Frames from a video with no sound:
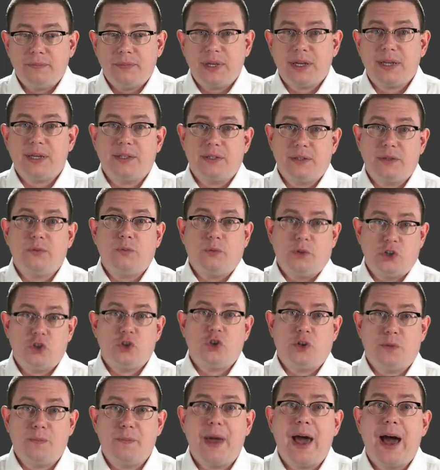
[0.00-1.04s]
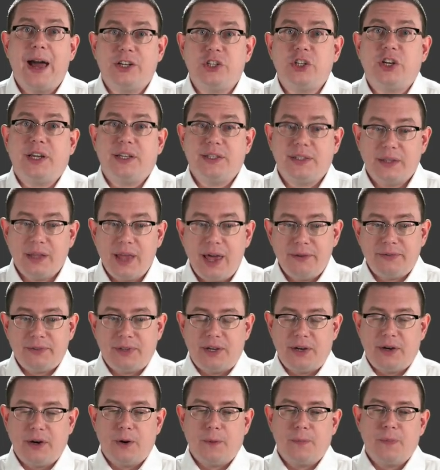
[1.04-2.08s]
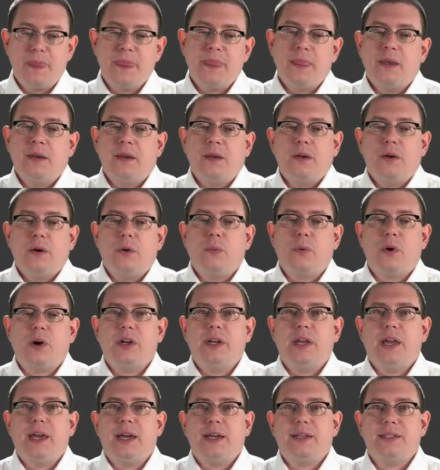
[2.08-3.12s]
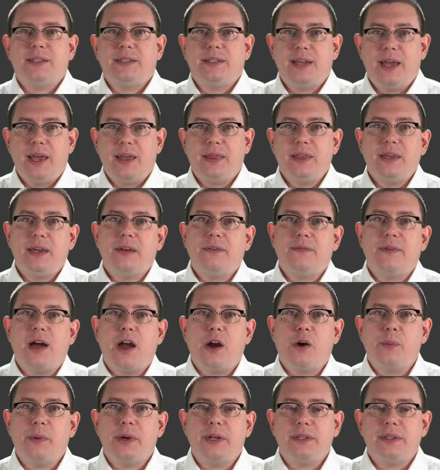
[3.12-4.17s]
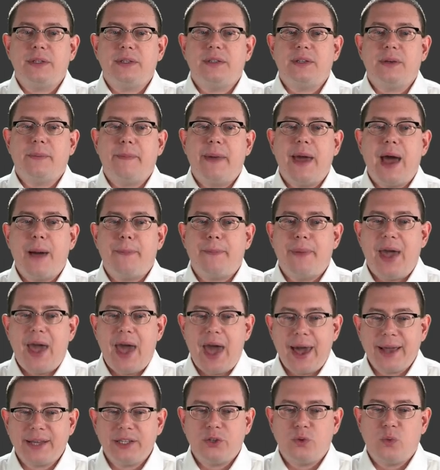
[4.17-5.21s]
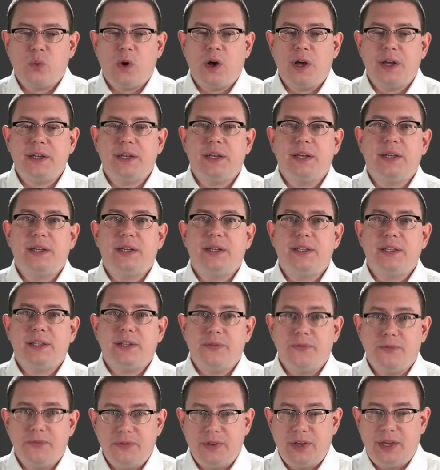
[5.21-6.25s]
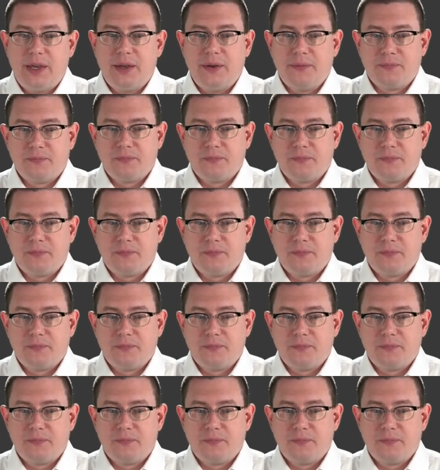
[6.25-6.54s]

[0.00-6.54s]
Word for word: because we should match against left here, we're going to extend the environment to map X1 to V.